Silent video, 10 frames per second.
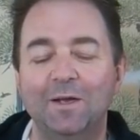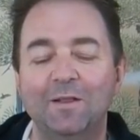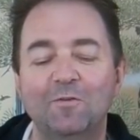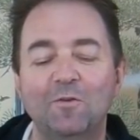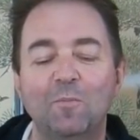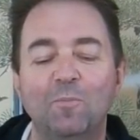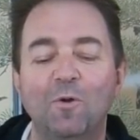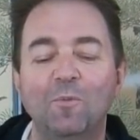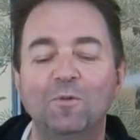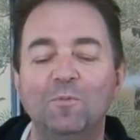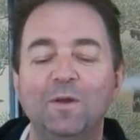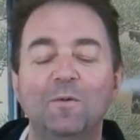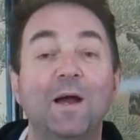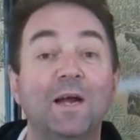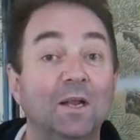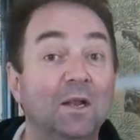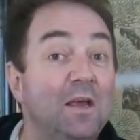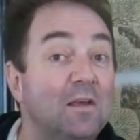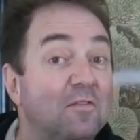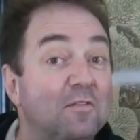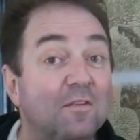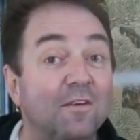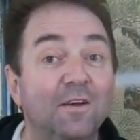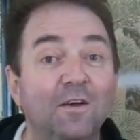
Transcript: and it sort of prompted me to make a list.